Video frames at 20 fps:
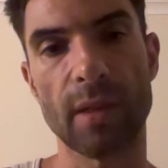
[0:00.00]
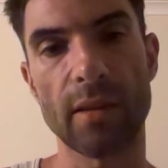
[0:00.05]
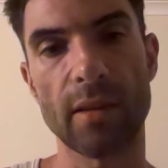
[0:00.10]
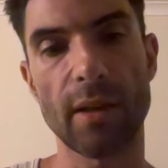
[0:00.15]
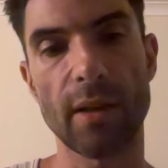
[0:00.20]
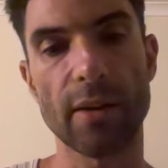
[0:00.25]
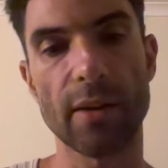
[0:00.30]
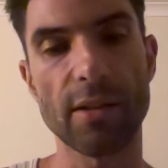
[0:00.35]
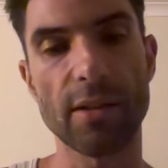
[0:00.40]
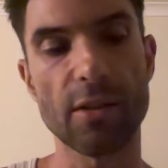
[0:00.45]

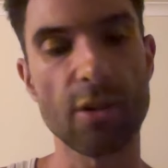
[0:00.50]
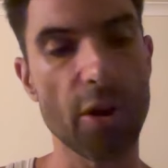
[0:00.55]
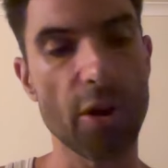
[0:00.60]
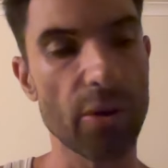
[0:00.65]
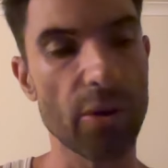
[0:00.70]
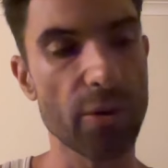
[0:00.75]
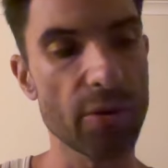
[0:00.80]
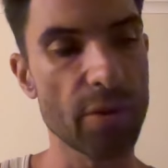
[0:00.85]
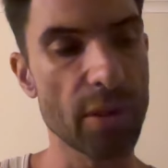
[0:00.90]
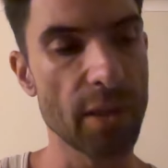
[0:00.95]
there is
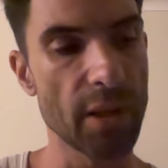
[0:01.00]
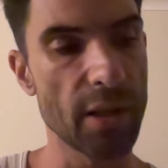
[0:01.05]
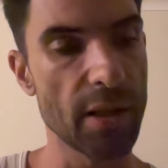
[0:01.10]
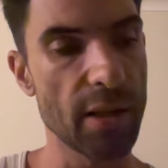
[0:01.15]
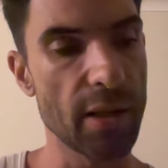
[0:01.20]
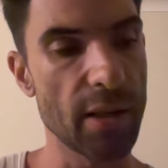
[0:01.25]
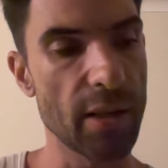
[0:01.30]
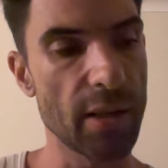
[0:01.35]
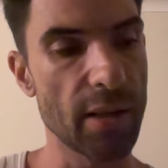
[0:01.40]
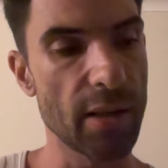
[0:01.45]
no
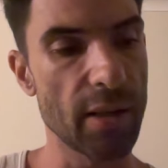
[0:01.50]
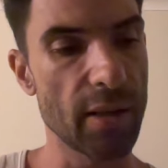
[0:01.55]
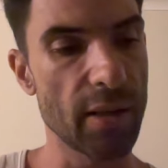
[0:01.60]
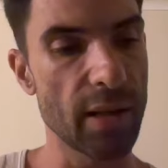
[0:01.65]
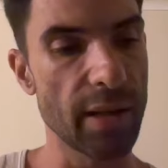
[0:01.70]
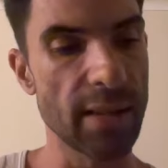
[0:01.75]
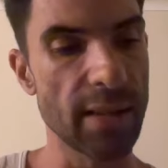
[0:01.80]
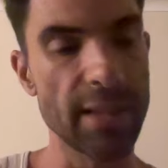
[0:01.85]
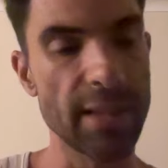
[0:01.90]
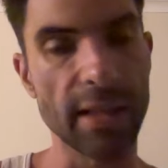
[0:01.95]

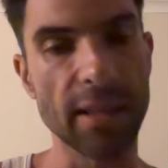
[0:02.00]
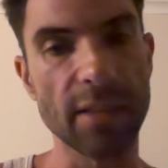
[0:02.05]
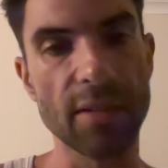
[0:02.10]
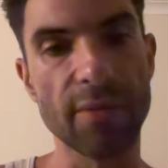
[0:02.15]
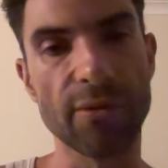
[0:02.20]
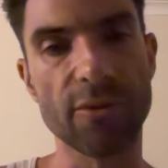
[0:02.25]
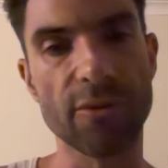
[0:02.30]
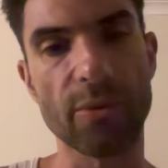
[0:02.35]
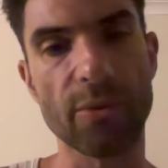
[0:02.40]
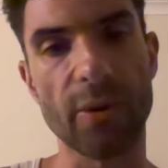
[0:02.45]

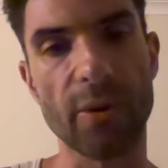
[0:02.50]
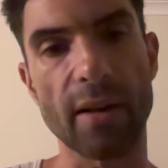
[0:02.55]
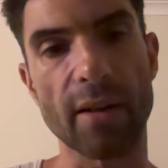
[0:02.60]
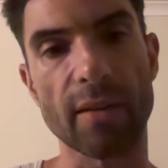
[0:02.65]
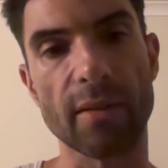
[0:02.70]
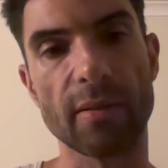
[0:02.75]
addictive drug.